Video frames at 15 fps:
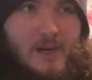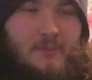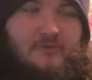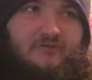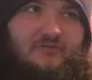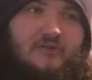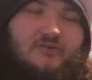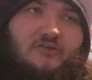
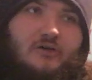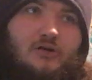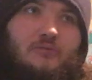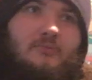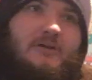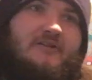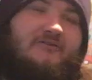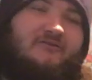pay-per-views though
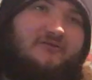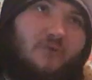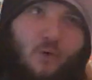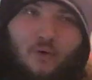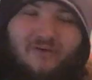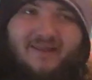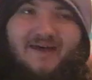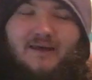
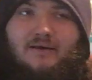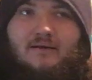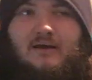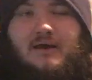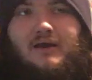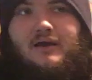before then.